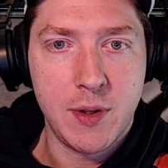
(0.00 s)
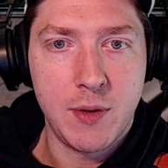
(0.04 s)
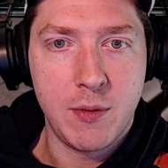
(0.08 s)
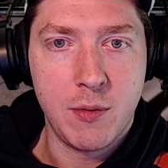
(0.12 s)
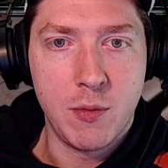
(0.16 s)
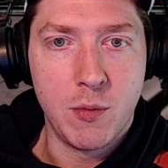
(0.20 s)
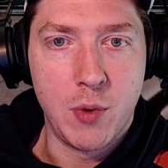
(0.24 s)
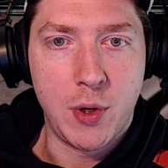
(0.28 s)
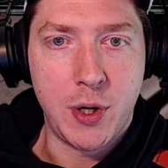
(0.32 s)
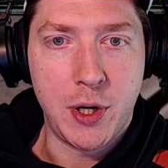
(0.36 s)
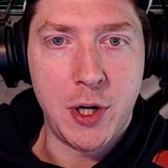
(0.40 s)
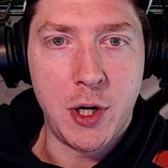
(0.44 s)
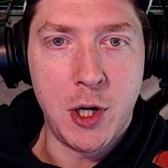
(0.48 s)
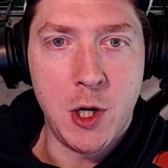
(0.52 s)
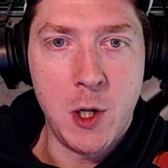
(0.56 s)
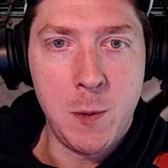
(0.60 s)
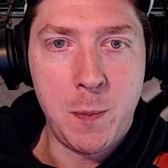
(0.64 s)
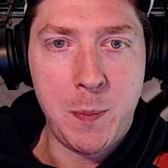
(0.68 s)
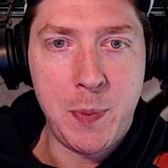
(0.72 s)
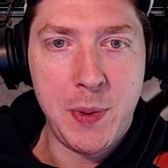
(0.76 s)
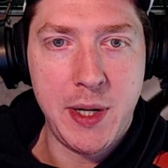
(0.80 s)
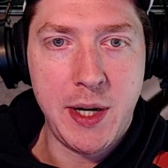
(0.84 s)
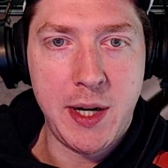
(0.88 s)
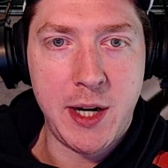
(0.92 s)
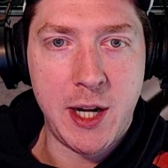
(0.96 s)
We're going to
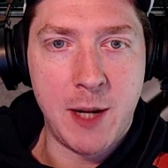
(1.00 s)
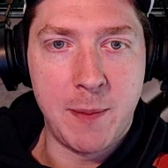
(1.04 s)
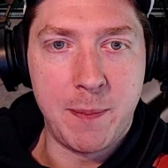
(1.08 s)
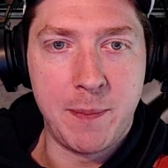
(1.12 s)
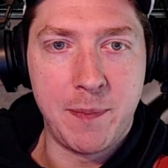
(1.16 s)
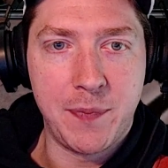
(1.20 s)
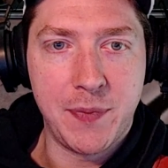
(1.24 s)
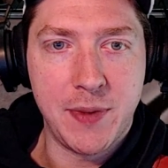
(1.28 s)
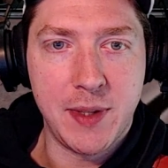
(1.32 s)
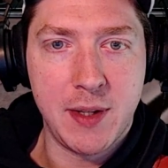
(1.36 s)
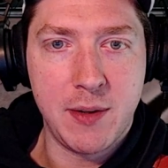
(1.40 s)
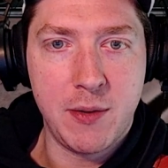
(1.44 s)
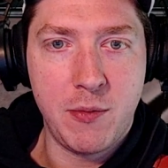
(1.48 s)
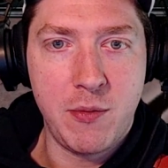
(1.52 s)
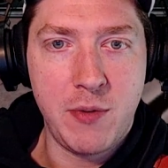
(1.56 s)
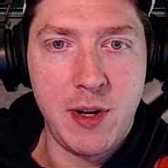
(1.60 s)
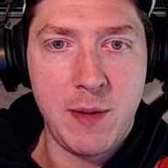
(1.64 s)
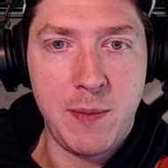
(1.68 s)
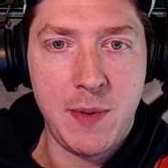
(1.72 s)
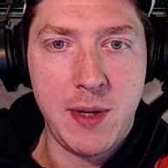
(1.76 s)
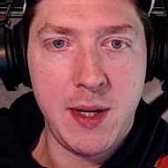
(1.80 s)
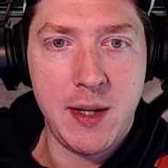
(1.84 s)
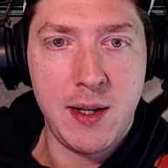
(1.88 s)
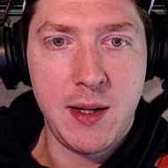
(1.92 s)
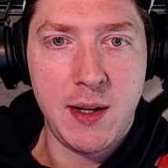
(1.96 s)
open it up.
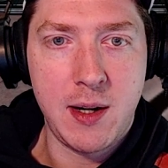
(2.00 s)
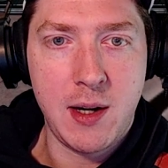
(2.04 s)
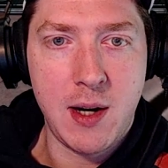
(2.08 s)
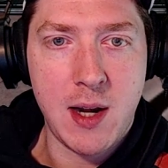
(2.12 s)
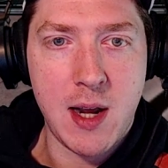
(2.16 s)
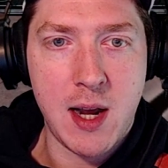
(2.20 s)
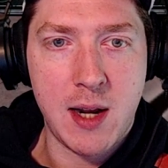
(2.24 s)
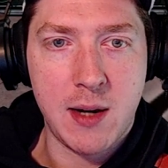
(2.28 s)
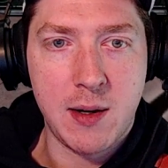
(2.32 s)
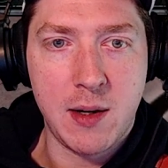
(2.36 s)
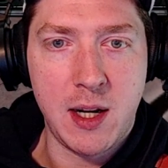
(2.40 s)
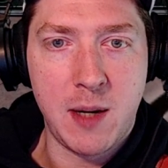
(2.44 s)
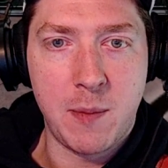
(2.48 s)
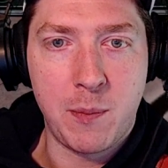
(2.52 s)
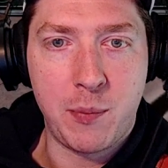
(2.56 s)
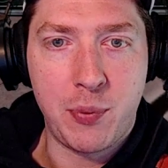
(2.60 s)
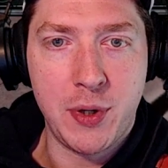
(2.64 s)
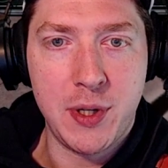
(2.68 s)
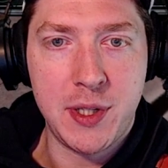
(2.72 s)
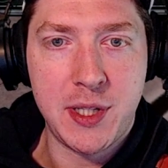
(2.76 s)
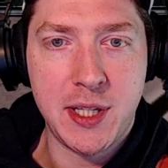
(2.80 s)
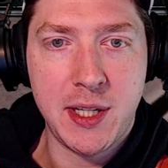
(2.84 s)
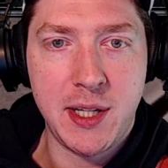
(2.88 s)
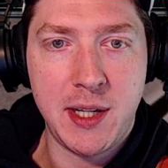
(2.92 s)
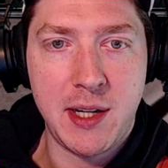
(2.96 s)
Women not in
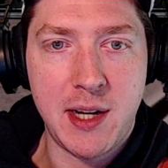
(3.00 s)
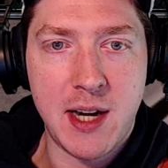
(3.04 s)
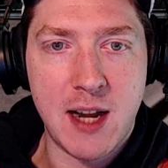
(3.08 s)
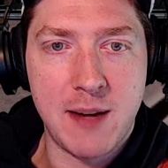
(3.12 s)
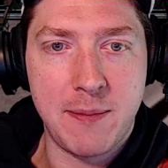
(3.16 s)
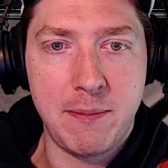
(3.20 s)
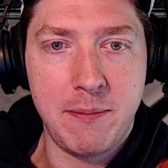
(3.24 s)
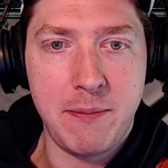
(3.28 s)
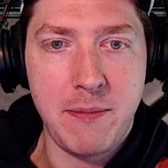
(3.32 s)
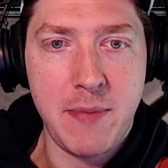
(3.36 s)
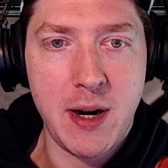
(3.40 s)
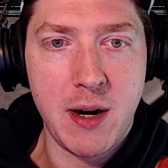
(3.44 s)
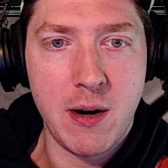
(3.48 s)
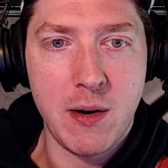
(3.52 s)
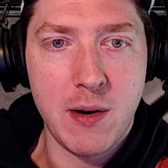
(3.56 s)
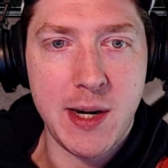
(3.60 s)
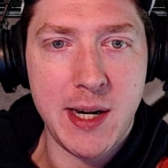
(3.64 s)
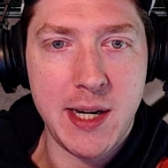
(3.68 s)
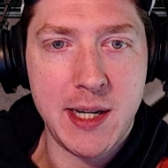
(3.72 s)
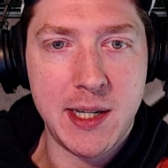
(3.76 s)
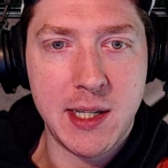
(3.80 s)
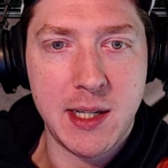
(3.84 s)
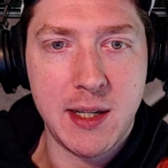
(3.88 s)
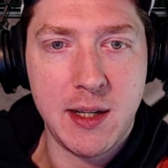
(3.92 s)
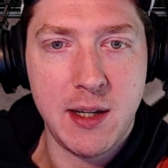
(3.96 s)
prison, not
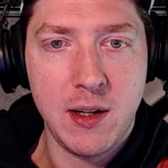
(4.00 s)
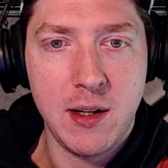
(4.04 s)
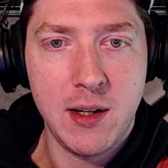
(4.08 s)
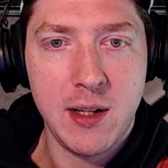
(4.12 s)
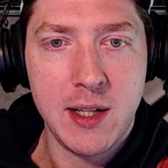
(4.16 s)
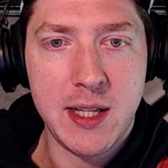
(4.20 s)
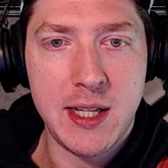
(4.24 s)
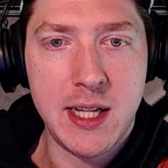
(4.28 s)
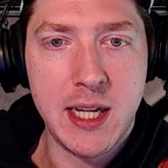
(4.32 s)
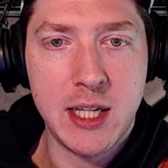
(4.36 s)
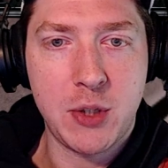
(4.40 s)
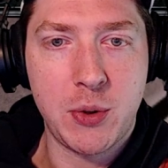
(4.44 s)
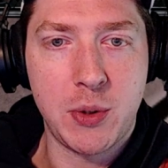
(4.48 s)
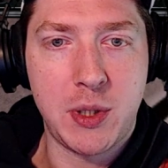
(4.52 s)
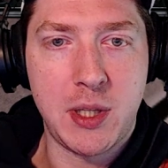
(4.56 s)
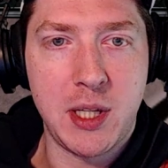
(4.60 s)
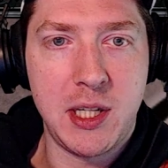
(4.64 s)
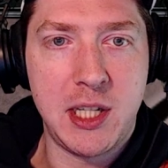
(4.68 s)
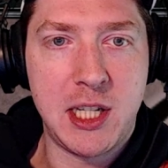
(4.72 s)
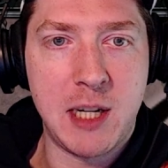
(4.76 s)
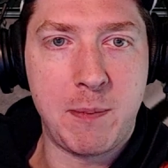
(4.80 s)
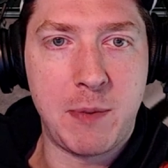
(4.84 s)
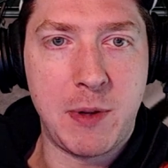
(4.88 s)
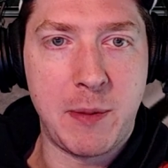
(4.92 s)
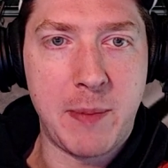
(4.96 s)
married, yes, within
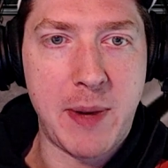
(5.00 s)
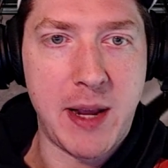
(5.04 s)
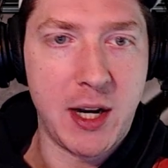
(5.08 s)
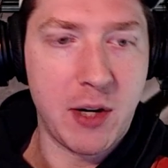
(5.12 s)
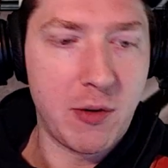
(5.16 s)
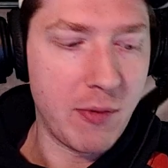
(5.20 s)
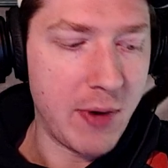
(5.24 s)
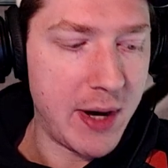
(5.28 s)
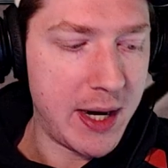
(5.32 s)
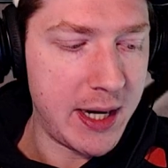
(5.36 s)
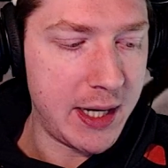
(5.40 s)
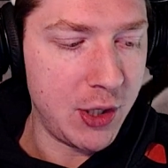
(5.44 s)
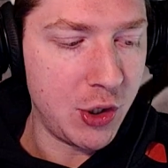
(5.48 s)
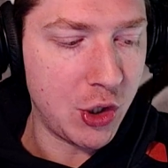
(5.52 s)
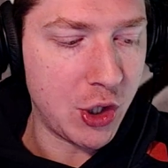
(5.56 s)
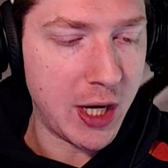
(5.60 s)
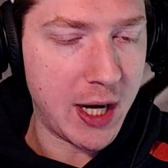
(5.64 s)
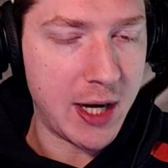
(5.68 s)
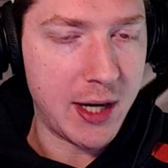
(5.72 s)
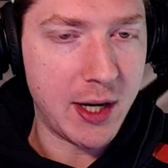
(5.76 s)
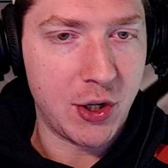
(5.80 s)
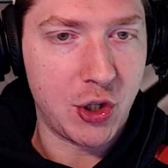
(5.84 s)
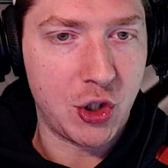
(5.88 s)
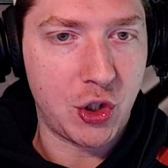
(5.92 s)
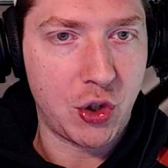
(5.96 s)
diplomatic range,
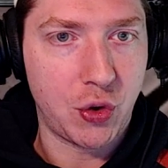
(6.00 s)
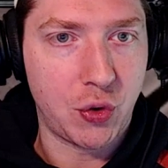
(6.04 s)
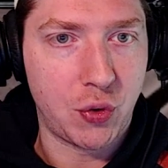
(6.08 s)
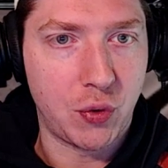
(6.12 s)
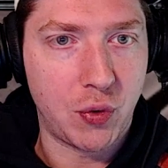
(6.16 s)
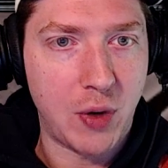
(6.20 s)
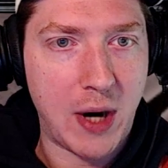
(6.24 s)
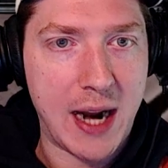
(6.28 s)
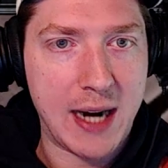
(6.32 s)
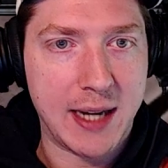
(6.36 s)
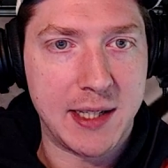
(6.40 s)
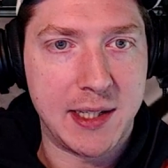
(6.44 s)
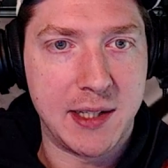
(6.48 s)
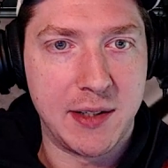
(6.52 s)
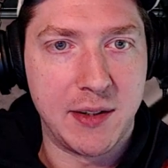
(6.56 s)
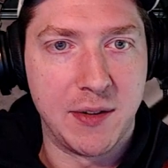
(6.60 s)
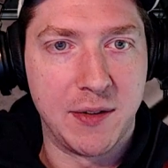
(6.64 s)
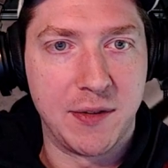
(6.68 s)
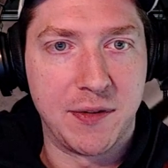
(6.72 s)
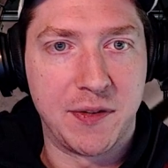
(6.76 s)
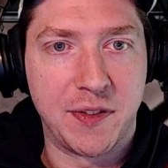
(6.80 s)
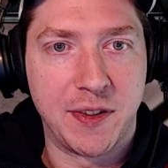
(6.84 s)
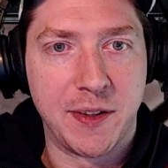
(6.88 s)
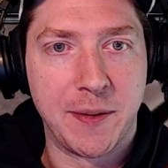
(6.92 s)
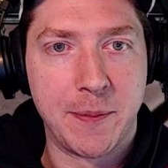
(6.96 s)
and attractive.
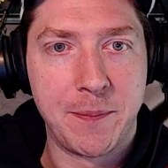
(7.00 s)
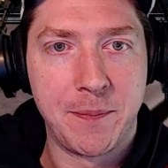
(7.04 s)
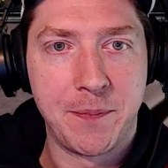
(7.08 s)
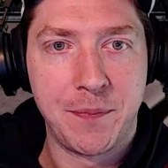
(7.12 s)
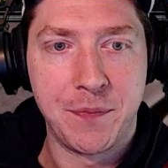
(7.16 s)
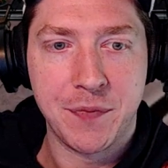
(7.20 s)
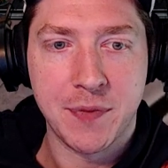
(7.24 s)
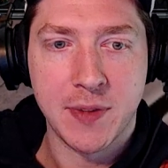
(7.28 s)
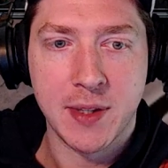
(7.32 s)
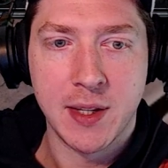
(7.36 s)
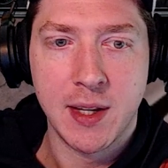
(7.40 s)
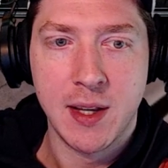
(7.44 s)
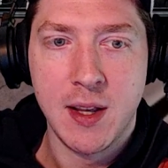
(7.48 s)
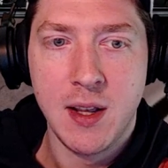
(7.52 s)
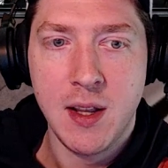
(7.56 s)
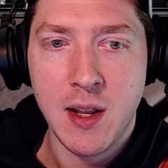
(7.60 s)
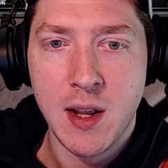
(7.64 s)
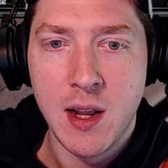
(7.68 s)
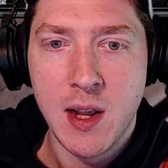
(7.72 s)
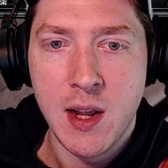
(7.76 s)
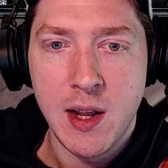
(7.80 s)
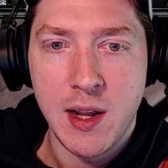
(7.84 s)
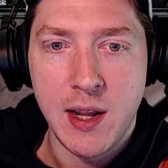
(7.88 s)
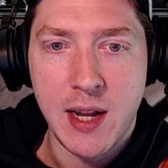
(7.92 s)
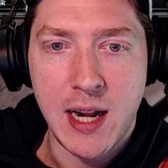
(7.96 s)

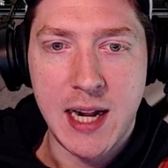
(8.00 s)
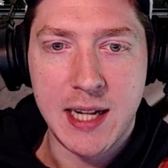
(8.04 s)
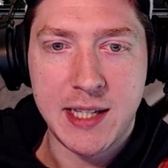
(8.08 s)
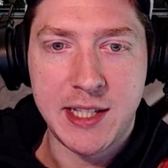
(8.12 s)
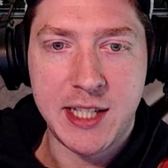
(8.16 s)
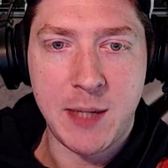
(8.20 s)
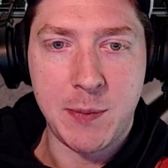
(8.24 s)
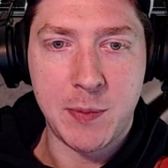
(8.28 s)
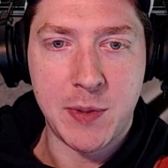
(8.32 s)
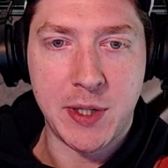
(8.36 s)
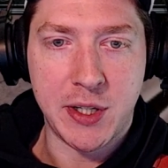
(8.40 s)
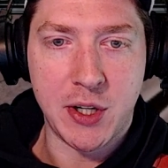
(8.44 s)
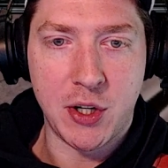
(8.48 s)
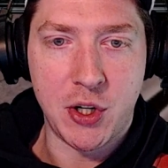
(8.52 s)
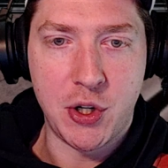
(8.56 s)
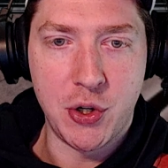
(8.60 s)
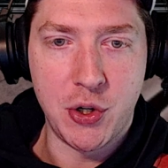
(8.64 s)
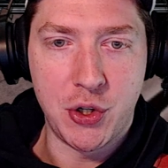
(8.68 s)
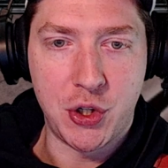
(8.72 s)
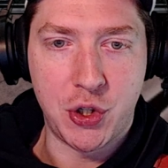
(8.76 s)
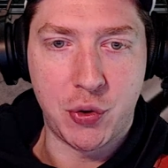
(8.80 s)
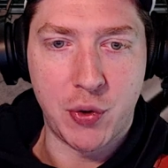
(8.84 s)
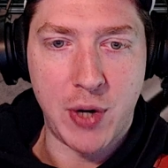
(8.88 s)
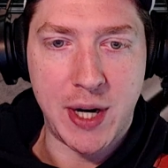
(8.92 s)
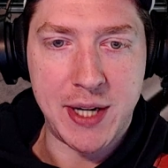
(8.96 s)
That seems like a good
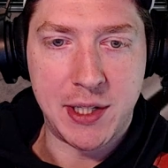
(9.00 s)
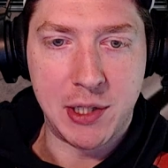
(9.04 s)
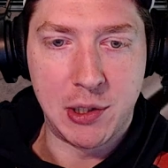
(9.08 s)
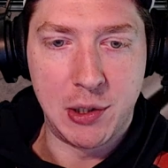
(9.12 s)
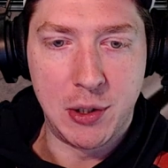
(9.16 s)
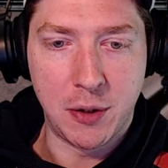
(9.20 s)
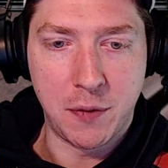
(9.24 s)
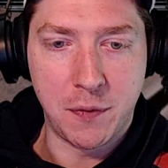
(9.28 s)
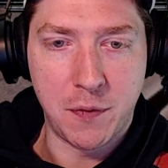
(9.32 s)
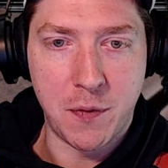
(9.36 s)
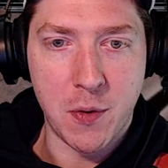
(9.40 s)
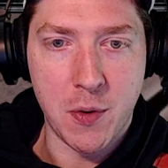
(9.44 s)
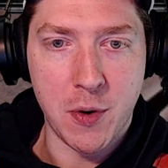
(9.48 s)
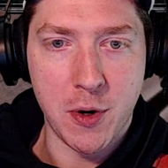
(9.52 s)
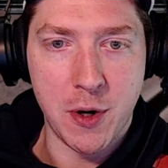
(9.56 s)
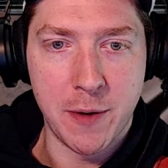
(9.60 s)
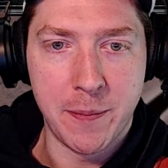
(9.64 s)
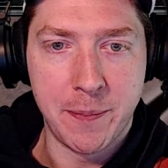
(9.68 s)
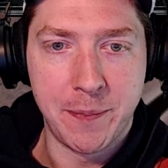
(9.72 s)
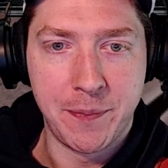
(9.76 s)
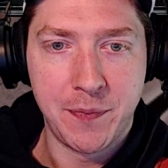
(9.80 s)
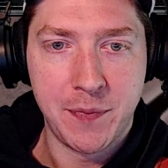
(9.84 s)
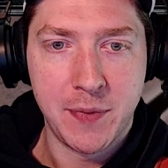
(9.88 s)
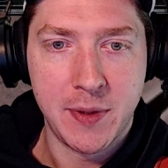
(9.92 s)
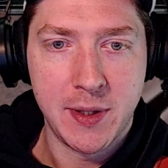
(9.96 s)
trait to look for
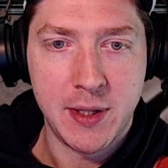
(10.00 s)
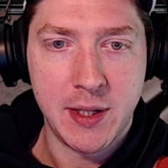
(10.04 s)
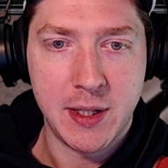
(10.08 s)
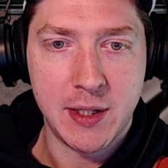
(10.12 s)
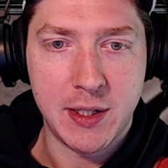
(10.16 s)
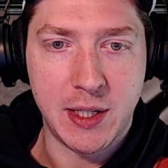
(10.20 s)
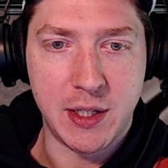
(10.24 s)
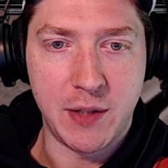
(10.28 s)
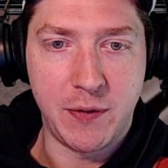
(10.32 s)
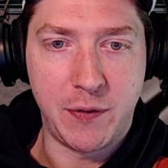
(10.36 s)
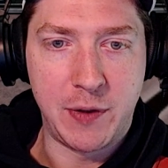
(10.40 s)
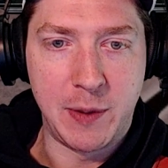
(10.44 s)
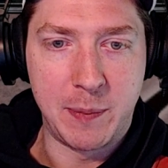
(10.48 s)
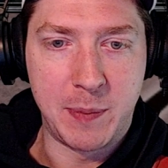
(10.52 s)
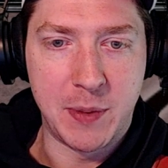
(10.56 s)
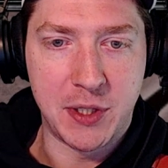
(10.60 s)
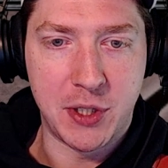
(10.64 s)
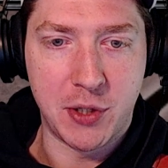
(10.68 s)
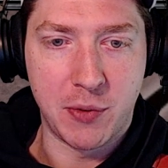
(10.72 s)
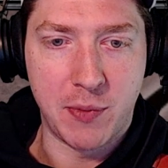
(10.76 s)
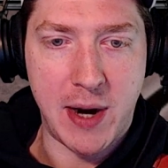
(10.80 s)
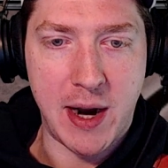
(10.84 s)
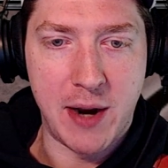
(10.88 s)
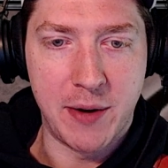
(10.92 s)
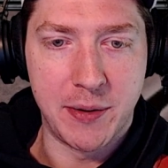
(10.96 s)
as I flip this
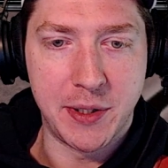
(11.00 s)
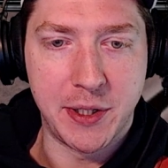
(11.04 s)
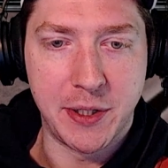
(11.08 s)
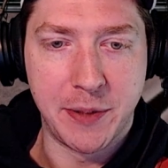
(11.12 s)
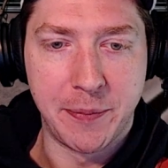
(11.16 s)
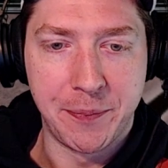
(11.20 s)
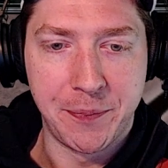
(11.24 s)
around.